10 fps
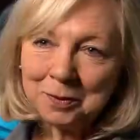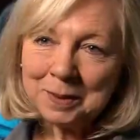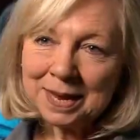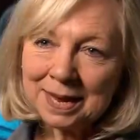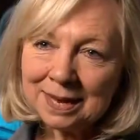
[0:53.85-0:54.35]

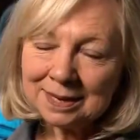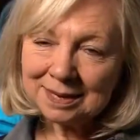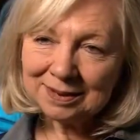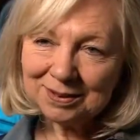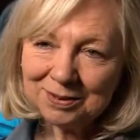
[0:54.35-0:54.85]
filming
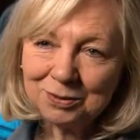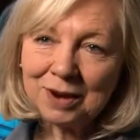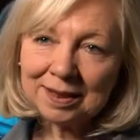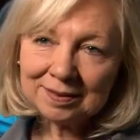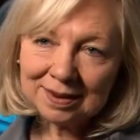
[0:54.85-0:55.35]
kittens
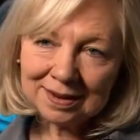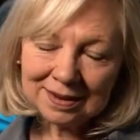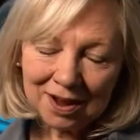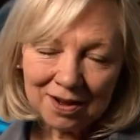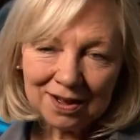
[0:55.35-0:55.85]
dressed
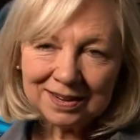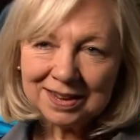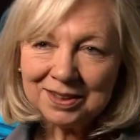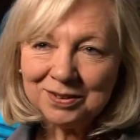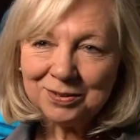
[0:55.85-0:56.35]
in
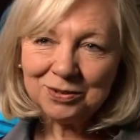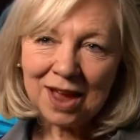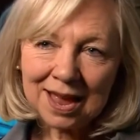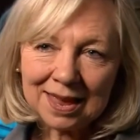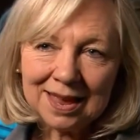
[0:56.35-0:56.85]
cardigans,
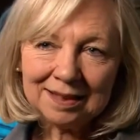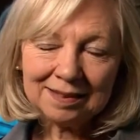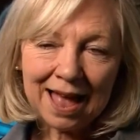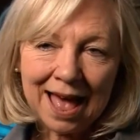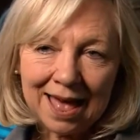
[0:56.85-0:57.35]

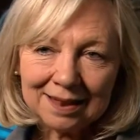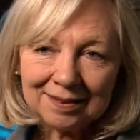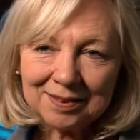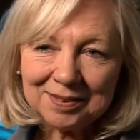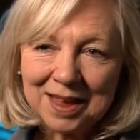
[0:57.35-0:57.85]
jackets,
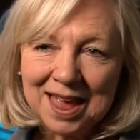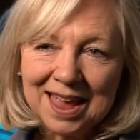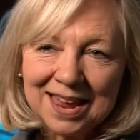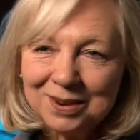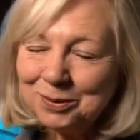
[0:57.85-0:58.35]
hats,
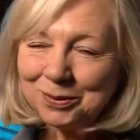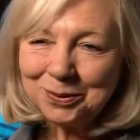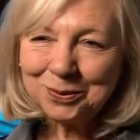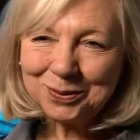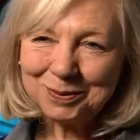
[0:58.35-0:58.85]
in all
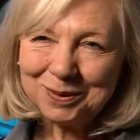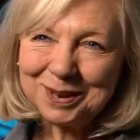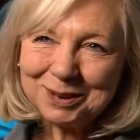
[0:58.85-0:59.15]
sorts of